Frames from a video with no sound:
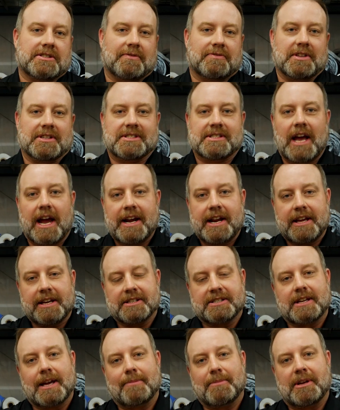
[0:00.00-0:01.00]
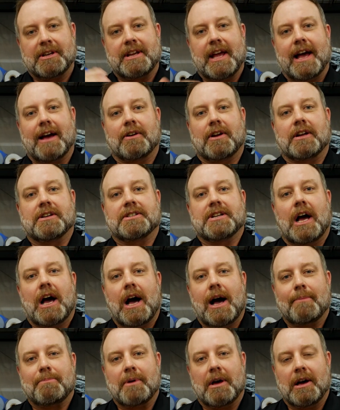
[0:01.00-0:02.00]
if the siding is coming down on
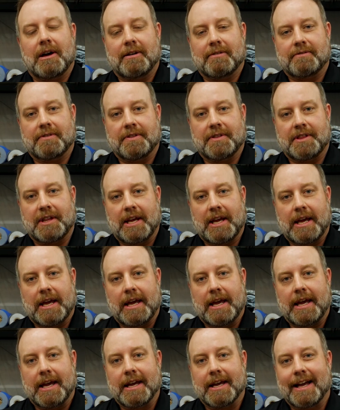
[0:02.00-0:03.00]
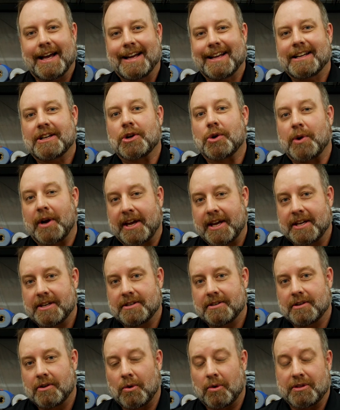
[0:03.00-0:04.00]
top of the cricket
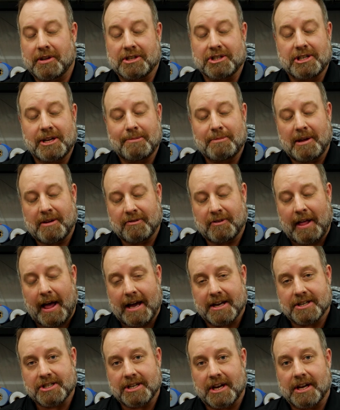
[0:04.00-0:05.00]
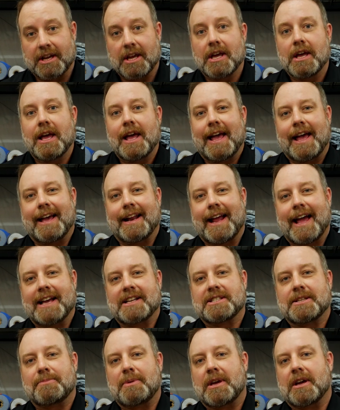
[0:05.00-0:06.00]
or the chimney flashing, it
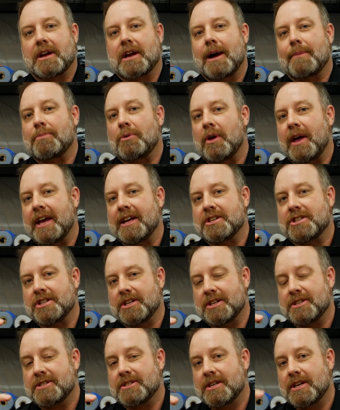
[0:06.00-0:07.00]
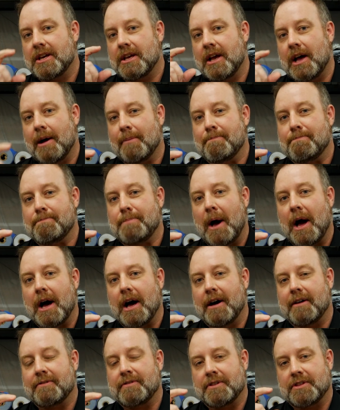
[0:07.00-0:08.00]
has to be a couple inches
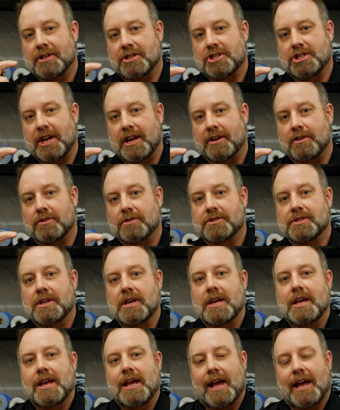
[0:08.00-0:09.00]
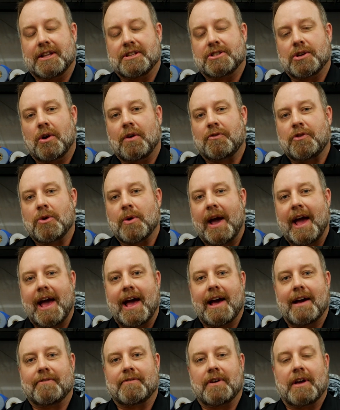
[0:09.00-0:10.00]
above the shingles. And so if you
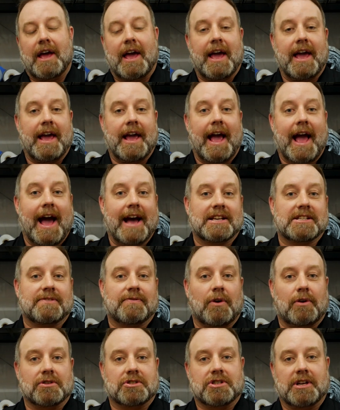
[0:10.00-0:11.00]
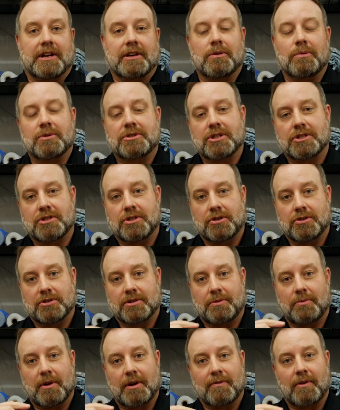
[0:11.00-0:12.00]
have a asphalt shingle, which is
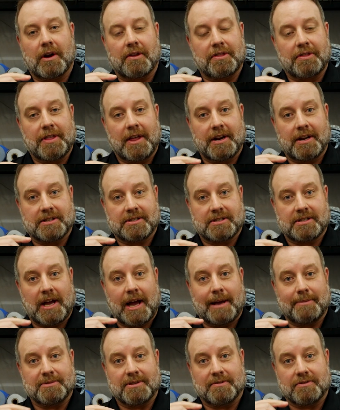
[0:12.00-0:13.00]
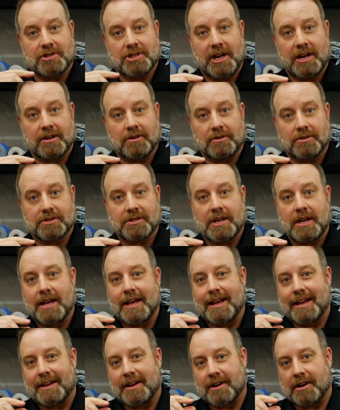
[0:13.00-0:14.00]
usually one of our thinnest types of shingles,
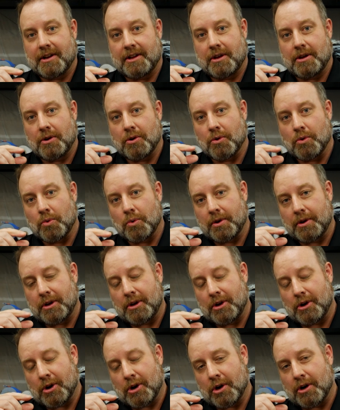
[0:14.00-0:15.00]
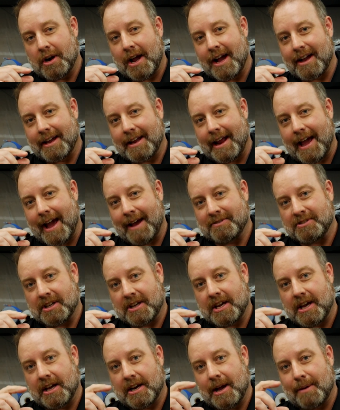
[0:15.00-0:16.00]
you're not gonna have to
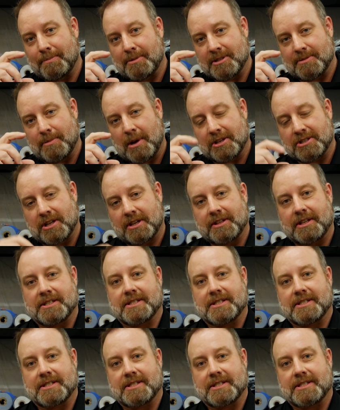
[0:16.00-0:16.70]
cut up as much on the